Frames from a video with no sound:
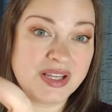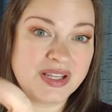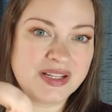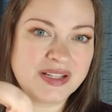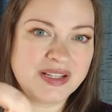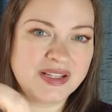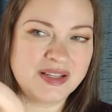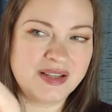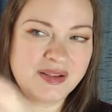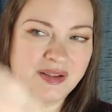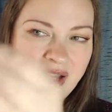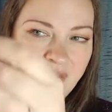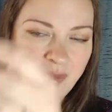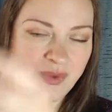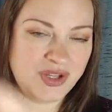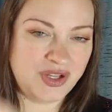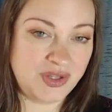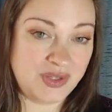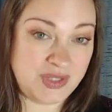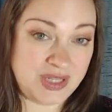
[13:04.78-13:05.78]
can, uh,
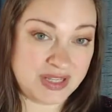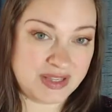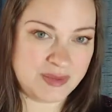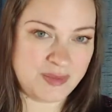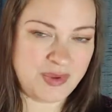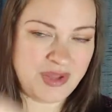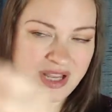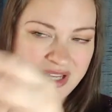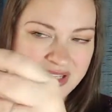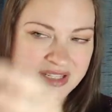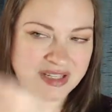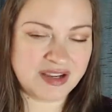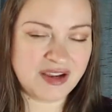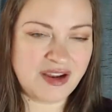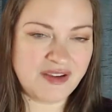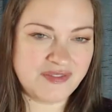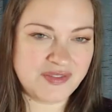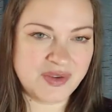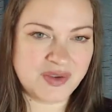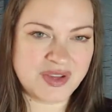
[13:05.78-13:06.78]
when you take the plastic
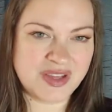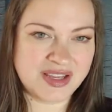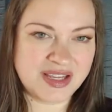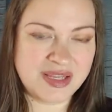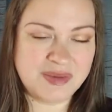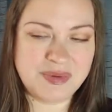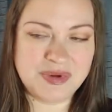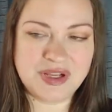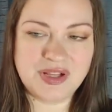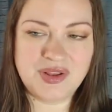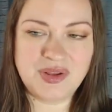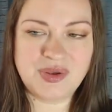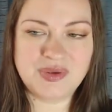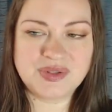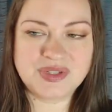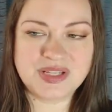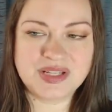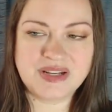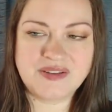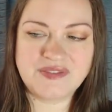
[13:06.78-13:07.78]
off, you can keep it
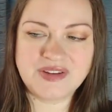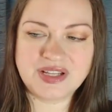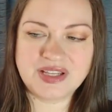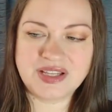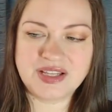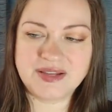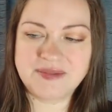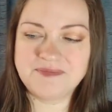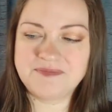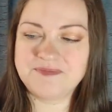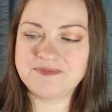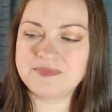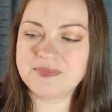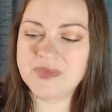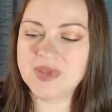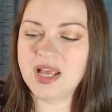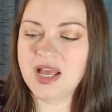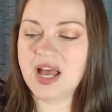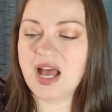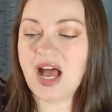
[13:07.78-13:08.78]
closed and everything.
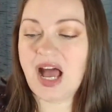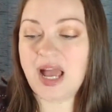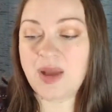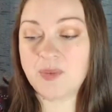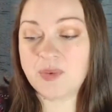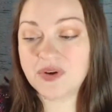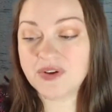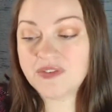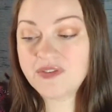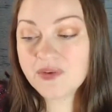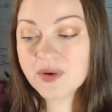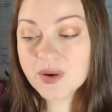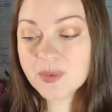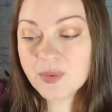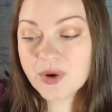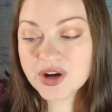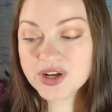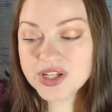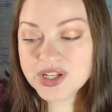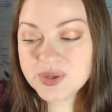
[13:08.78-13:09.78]
I will
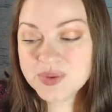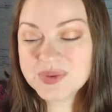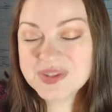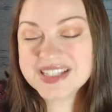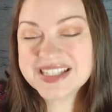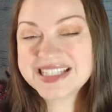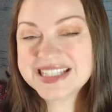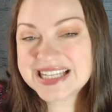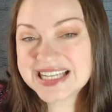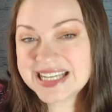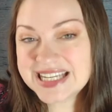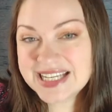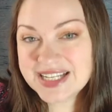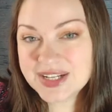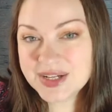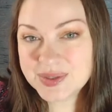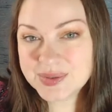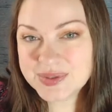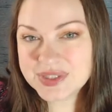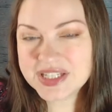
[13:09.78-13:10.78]
forewarn you, the sticky
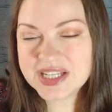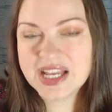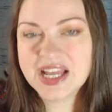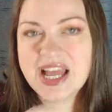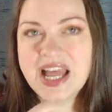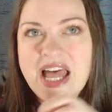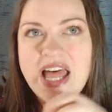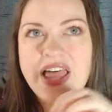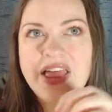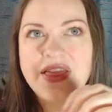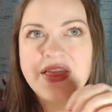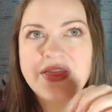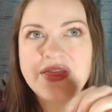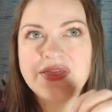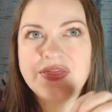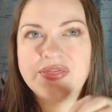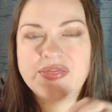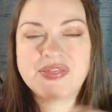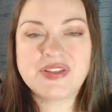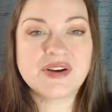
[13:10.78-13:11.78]
notes,
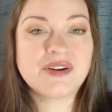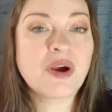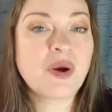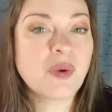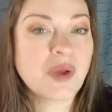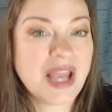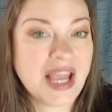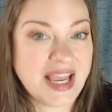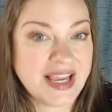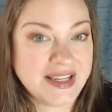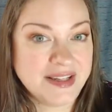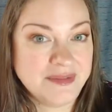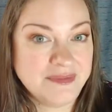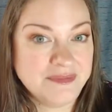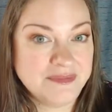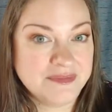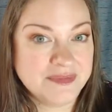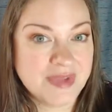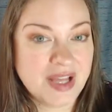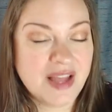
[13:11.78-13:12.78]
they're okay.
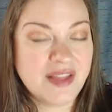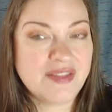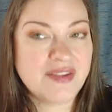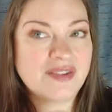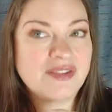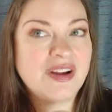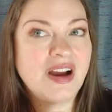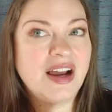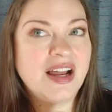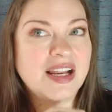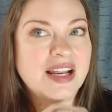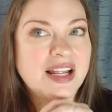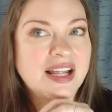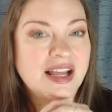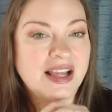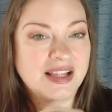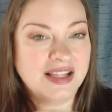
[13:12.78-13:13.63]
They're not,